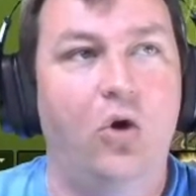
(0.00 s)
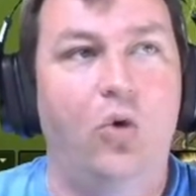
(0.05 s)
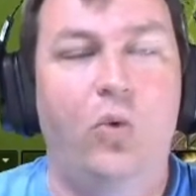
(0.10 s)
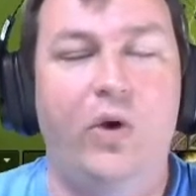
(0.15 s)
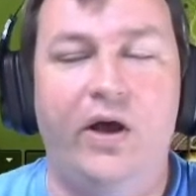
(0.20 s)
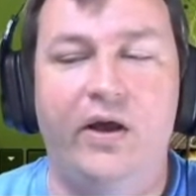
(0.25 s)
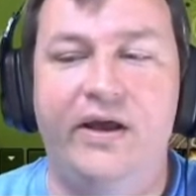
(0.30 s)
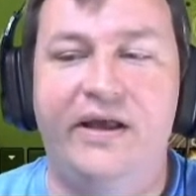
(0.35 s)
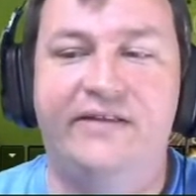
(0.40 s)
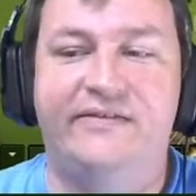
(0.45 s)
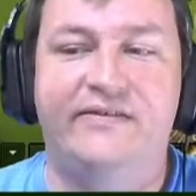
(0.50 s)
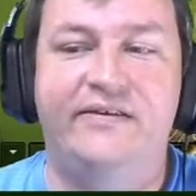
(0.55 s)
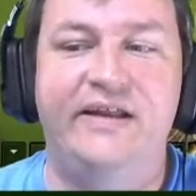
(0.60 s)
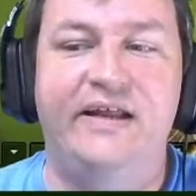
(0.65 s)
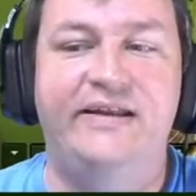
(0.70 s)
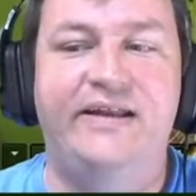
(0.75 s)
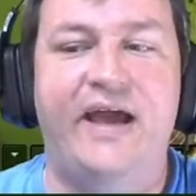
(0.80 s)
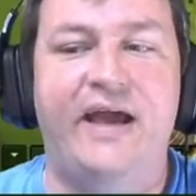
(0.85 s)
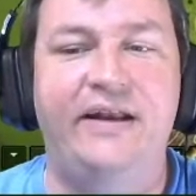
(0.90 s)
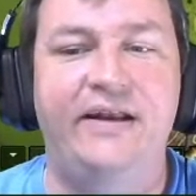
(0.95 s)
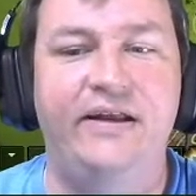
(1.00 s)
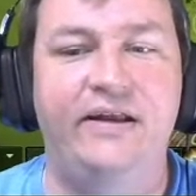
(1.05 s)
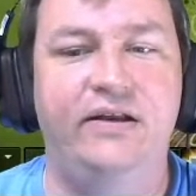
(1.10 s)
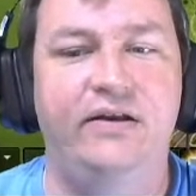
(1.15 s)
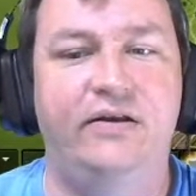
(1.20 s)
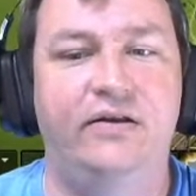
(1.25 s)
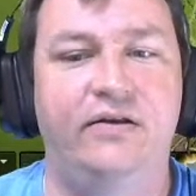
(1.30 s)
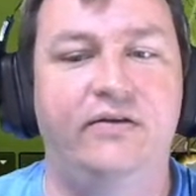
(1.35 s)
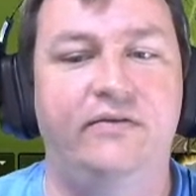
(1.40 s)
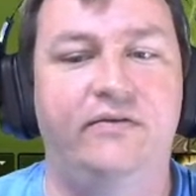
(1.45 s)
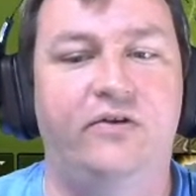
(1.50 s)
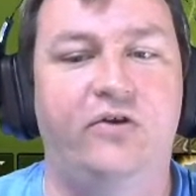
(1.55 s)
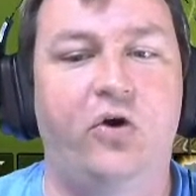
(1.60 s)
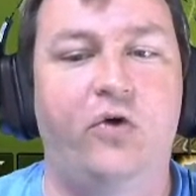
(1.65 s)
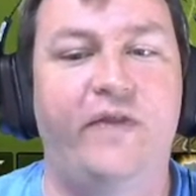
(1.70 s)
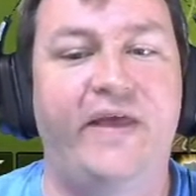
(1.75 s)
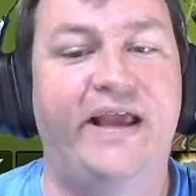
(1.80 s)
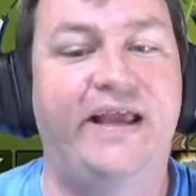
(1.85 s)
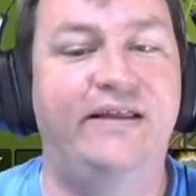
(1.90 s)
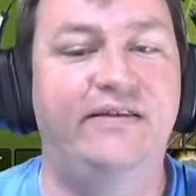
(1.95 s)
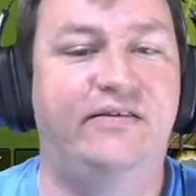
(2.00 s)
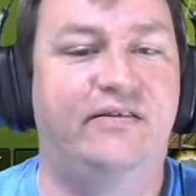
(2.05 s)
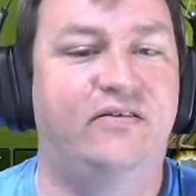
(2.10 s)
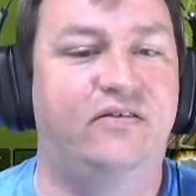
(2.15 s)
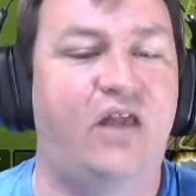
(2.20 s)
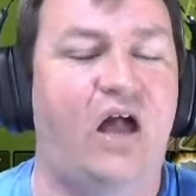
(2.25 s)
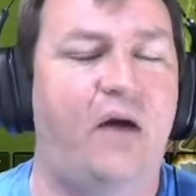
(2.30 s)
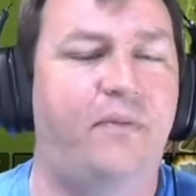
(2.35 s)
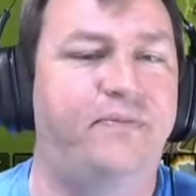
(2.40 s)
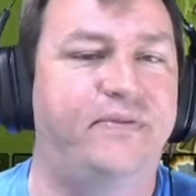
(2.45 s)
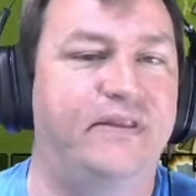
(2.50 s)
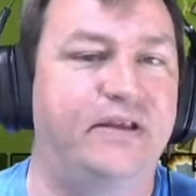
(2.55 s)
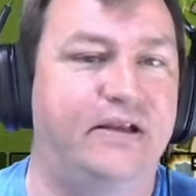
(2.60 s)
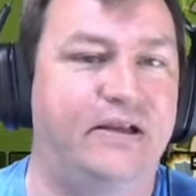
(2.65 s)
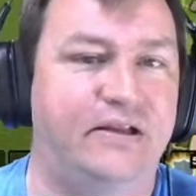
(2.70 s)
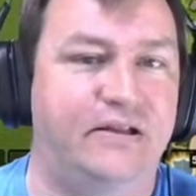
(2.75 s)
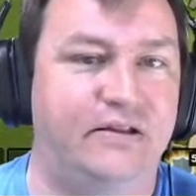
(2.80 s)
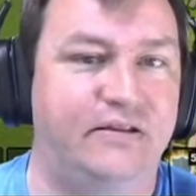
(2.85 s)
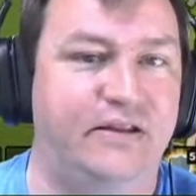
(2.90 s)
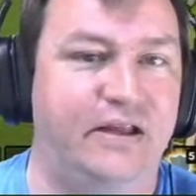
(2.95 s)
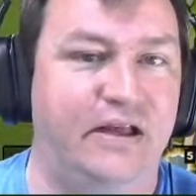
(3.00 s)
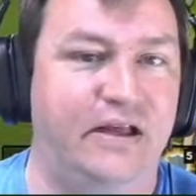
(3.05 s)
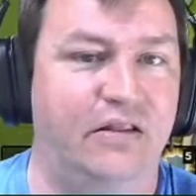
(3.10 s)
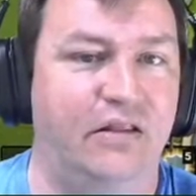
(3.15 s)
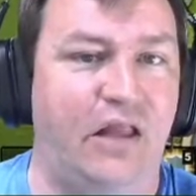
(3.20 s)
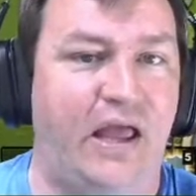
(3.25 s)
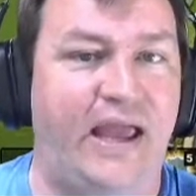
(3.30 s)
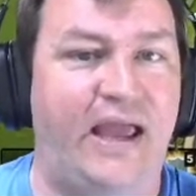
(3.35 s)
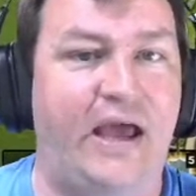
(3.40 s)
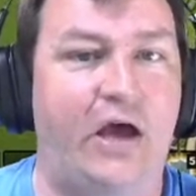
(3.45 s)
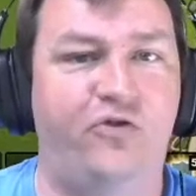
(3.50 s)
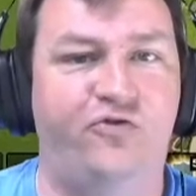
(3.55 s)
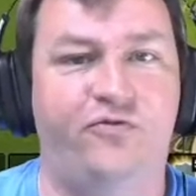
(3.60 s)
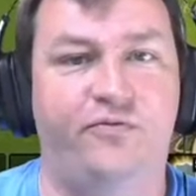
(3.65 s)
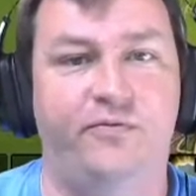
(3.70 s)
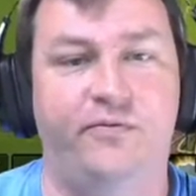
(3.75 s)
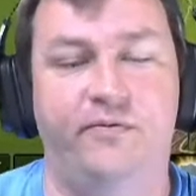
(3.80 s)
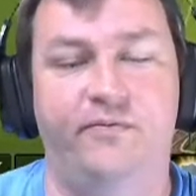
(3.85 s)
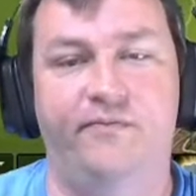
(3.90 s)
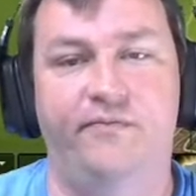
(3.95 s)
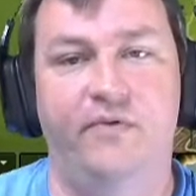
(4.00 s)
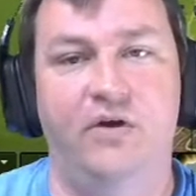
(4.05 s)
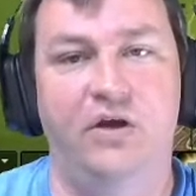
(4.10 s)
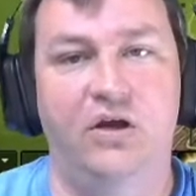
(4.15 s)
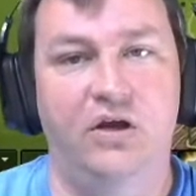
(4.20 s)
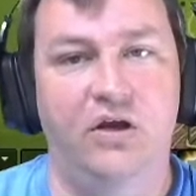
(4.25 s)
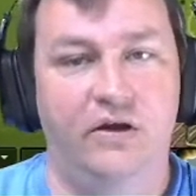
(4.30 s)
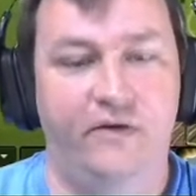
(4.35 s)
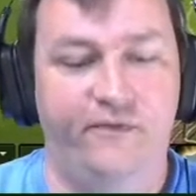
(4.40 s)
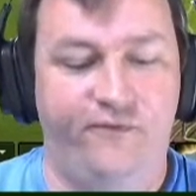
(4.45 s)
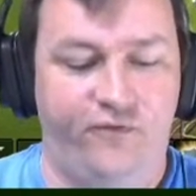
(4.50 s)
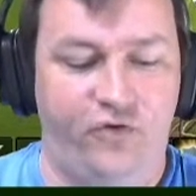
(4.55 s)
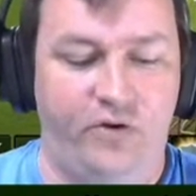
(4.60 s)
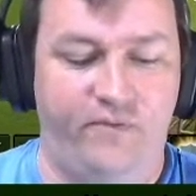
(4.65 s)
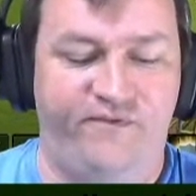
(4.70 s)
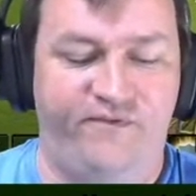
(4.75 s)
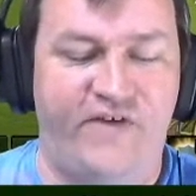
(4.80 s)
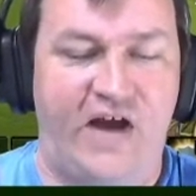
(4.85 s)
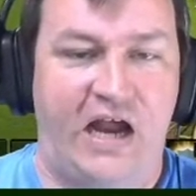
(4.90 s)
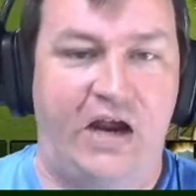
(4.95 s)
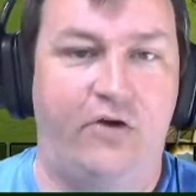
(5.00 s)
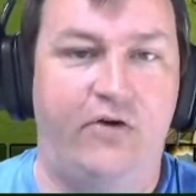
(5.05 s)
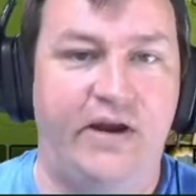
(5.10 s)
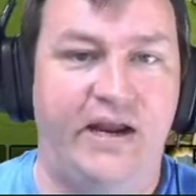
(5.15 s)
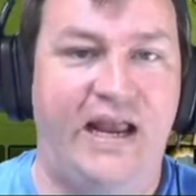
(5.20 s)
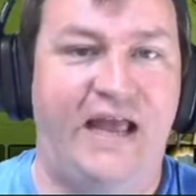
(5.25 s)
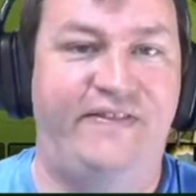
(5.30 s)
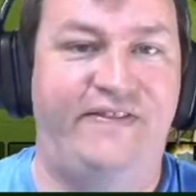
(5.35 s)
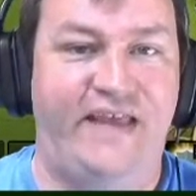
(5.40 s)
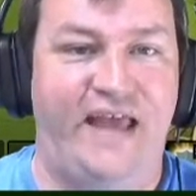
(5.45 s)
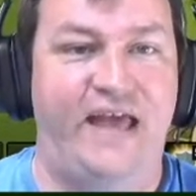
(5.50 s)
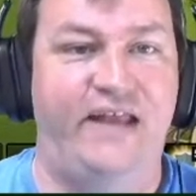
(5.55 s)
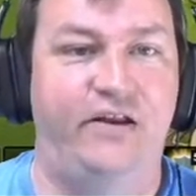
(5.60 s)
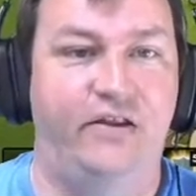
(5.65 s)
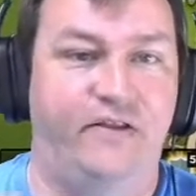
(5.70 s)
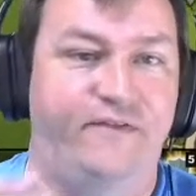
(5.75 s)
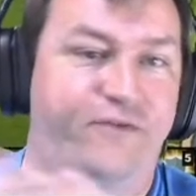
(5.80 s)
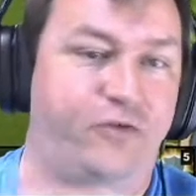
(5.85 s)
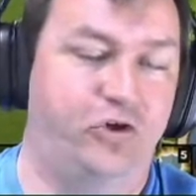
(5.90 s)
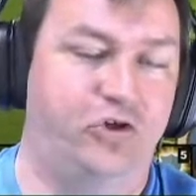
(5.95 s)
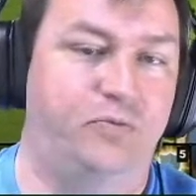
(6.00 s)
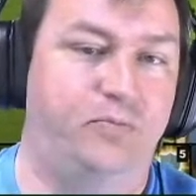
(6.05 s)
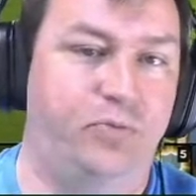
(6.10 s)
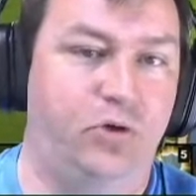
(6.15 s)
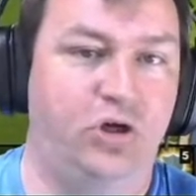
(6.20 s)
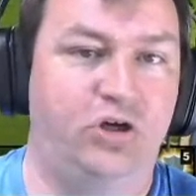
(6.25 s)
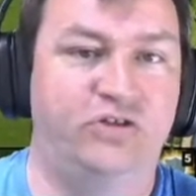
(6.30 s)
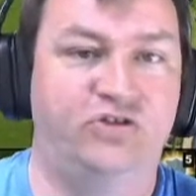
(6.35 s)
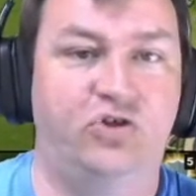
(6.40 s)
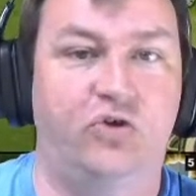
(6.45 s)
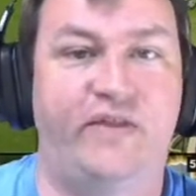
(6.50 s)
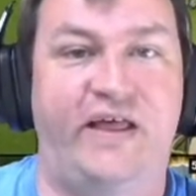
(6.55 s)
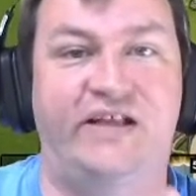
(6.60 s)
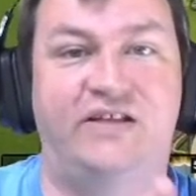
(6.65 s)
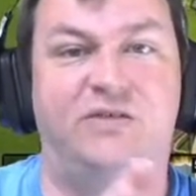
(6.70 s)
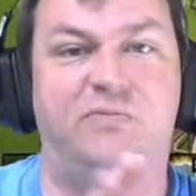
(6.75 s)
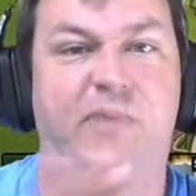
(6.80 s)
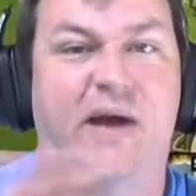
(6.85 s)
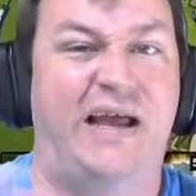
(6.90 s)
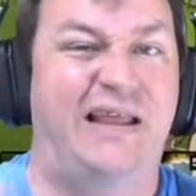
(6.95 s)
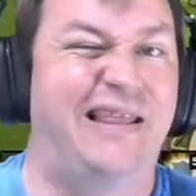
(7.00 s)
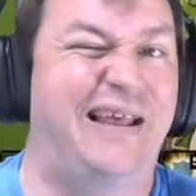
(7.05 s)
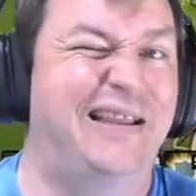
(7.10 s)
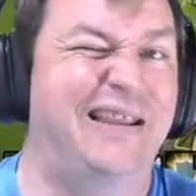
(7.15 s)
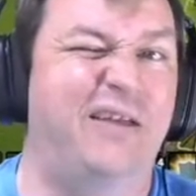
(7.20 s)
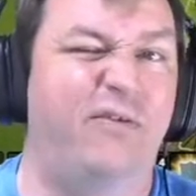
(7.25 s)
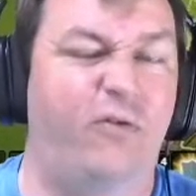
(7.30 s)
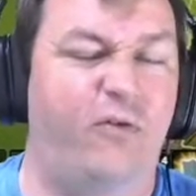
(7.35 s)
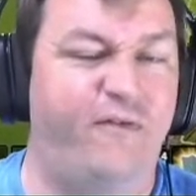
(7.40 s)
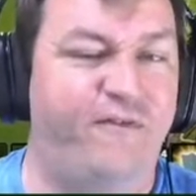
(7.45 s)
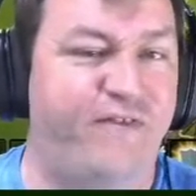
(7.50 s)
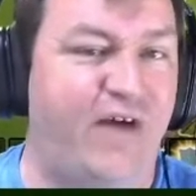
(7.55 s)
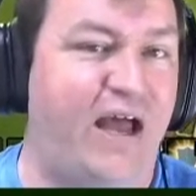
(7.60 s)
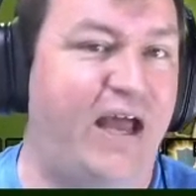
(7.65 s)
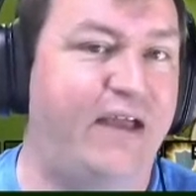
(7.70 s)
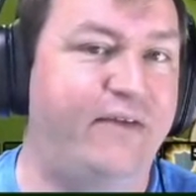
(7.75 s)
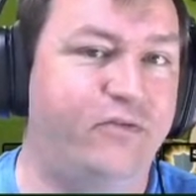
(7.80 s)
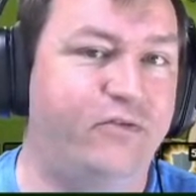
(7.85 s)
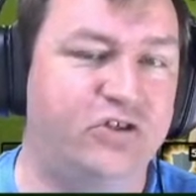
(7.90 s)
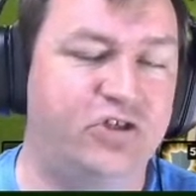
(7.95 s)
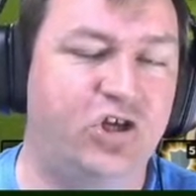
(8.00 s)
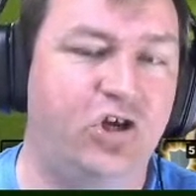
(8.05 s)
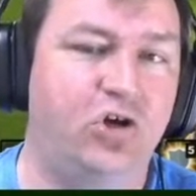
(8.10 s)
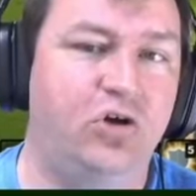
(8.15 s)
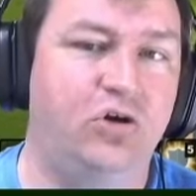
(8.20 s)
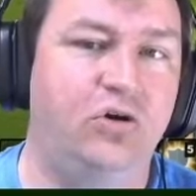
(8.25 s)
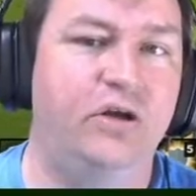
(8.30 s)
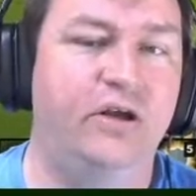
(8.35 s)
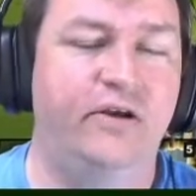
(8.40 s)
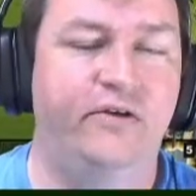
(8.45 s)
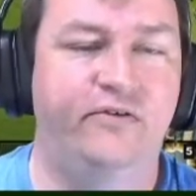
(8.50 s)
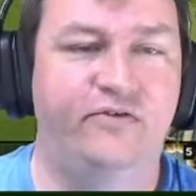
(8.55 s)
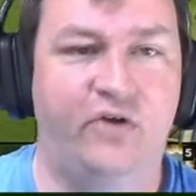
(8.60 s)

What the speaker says: Well, it's intended so they can stop the lighthouse from firing at the end of the first book. So that's by like level 5 or so.